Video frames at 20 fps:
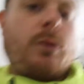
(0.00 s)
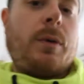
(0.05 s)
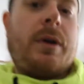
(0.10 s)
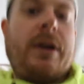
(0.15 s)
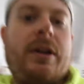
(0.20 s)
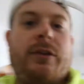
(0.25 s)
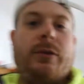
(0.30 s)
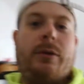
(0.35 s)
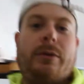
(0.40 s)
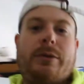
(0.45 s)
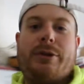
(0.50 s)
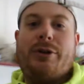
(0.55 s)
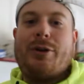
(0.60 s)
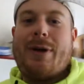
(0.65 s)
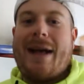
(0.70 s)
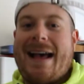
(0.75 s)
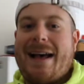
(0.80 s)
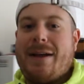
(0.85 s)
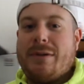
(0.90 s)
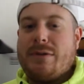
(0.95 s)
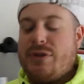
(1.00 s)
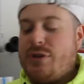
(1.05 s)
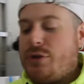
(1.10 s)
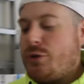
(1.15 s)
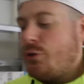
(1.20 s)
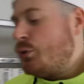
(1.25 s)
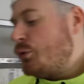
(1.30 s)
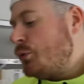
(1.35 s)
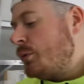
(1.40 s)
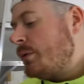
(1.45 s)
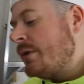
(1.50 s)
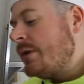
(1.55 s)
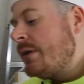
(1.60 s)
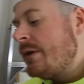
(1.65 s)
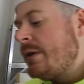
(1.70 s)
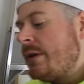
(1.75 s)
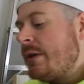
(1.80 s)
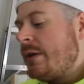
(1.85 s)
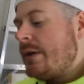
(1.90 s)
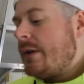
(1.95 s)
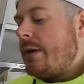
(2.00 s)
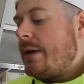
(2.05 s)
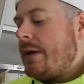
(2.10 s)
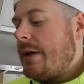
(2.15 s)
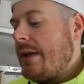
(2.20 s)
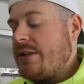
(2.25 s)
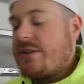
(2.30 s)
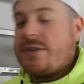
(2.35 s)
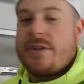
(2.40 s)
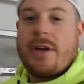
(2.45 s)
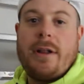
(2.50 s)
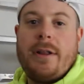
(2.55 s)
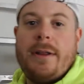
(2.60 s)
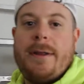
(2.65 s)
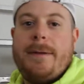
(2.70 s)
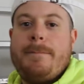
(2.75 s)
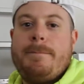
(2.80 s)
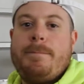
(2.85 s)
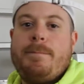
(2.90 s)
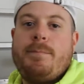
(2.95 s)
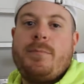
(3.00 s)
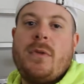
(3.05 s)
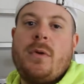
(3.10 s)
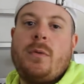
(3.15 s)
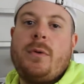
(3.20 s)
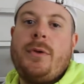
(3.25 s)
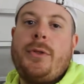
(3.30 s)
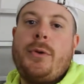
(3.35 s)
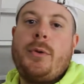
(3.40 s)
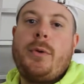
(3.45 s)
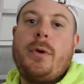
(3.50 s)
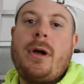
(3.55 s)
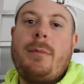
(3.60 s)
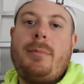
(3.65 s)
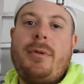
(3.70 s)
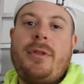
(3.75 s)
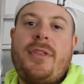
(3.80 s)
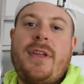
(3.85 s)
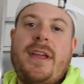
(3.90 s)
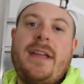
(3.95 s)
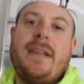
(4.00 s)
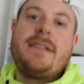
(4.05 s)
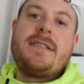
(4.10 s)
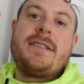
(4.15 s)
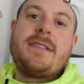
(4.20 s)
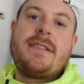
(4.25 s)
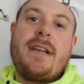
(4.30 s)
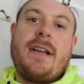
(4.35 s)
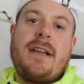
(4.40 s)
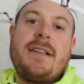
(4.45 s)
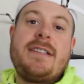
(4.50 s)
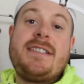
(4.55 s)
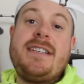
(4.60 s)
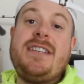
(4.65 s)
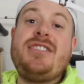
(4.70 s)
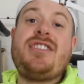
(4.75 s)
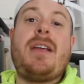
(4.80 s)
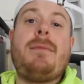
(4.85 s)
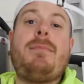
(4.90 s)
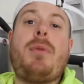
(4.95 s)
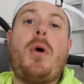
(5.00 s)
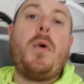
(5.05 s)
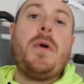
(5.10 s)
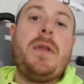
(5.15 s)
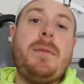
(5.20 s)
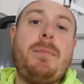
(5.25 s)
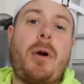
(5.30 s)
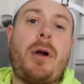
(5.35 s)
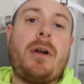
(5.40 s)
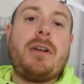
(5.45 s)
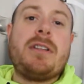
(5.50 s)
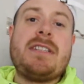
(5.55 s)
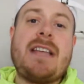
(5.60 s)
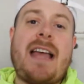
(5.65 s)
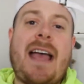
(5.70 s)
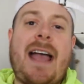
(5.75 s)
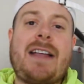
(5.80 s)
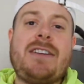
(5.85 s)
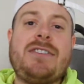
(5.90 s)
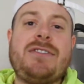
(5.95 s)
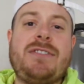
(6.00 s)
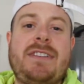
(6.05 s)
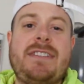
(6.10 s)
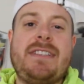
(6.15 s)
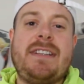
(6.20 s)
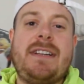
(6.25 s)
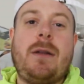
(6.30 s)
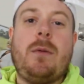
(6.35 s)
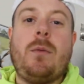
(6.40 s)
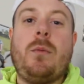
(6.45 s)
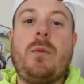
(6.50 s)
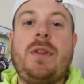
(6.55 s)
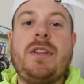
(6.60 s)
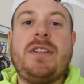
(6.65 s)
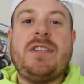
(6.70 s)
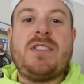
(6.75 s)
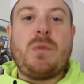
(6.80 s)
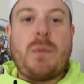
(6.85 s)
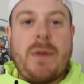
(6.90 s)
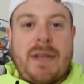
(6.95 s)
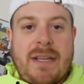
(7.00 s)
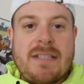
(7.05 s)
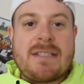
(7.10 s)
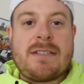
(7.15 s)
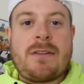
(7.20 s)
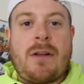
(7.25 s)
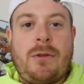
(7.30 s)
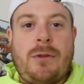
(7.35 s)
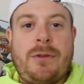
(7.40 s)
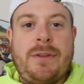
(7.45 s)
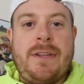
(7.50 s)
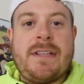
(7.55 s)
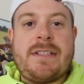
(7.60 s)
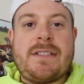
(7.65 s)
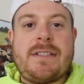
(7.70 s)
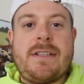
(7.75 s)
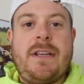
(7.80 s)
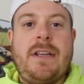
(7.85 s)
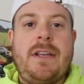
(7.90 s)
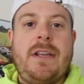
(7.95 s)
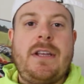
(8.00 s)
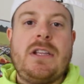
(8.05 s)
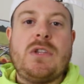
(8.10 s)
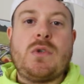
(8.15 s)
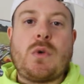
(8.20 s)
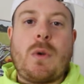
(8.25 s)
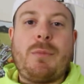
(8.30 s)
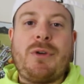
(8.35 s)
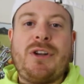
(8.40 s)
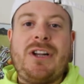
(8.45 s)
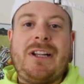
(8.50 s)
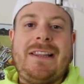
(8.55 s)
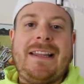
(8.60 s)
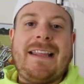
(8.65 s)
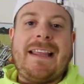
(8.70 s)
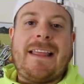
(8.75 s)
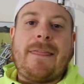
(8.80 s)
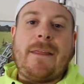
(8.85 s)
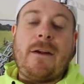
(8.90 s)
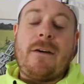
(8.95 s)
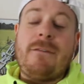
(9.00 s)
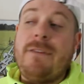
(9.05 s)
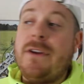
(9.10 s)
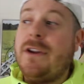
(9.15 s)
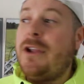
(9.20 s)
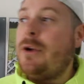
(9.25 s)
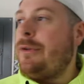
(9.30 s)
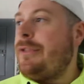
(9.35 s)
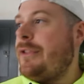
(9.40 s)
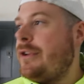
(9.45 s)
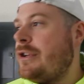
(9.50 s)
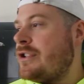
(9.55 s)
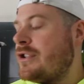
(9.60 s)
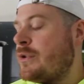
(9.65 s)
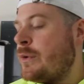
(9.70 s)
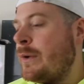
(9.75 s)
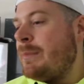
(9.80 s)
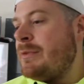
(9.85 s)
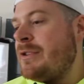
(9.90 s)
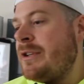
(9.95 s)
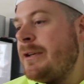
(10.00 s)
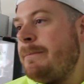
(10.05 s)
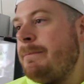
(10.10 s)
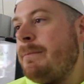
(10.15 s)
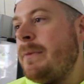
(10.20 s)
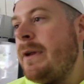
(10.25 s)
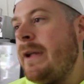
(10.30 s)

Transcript: we're going to do a little how-to install it, run through a couple things. CJ Pony Parts actually did a really sweet install on this, so I'm going to link their video in the description.